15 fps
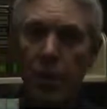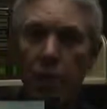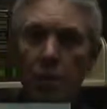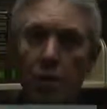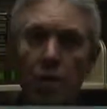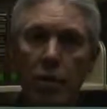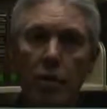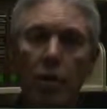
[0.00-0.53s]

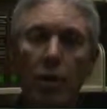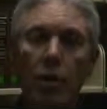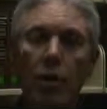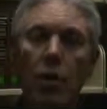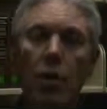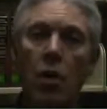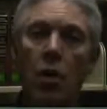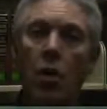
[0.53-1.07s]
journal,
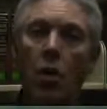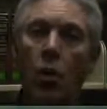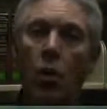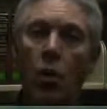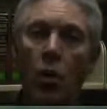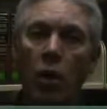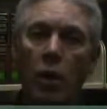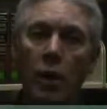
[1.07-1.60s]

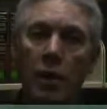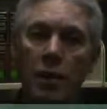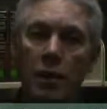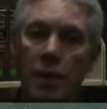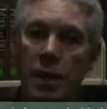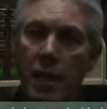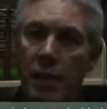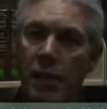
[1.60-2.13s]
or in
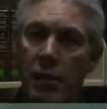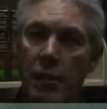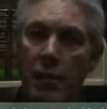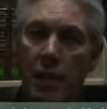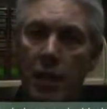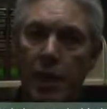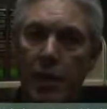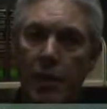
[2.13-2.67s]
discussions
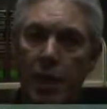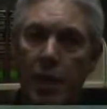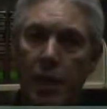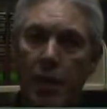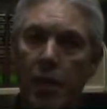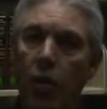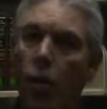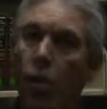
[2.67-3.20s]
with each
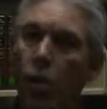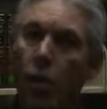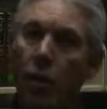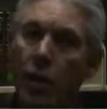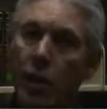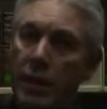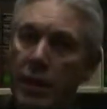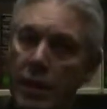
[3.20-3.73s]
other,
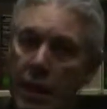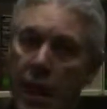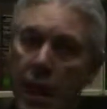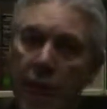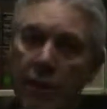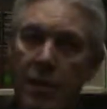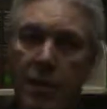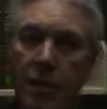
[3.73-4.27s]
or in the
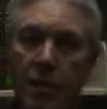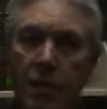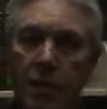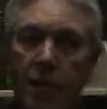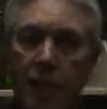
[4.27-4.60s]
analysis